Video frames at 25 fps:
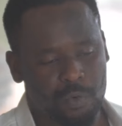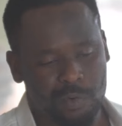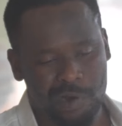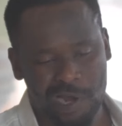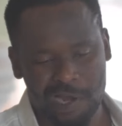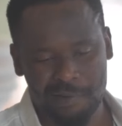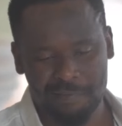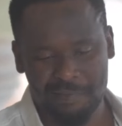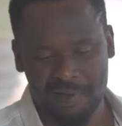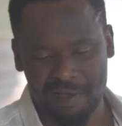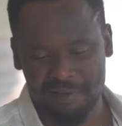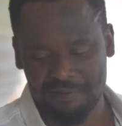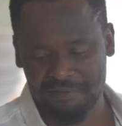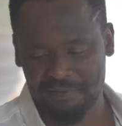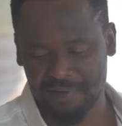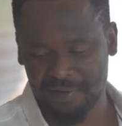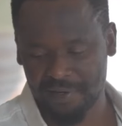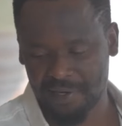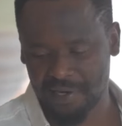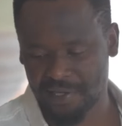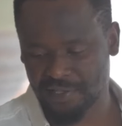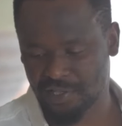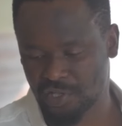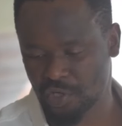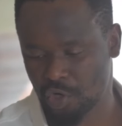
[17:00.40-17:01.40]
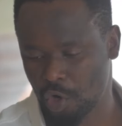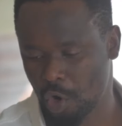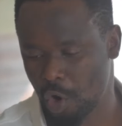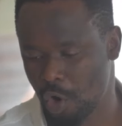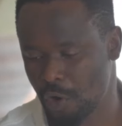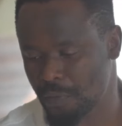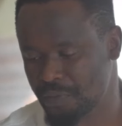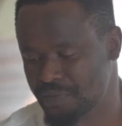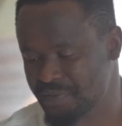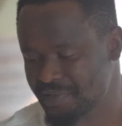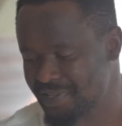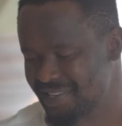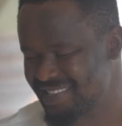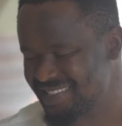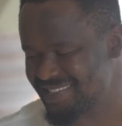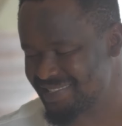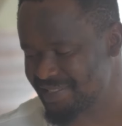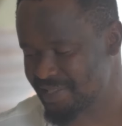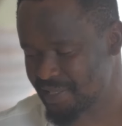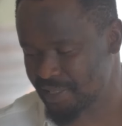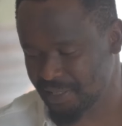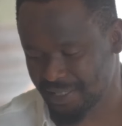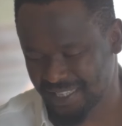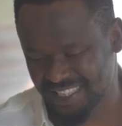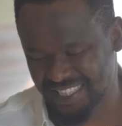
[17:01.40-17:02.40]
why my father's corpse is
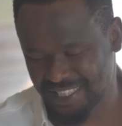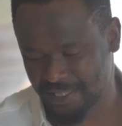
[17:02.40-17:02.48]
still